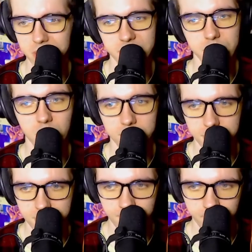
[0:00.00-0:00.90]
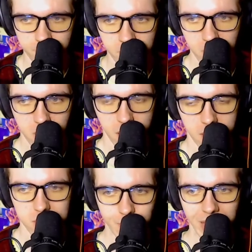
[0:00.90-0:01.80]
DDoSing, and
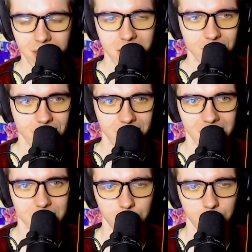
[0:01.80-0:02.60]
it's bad enough that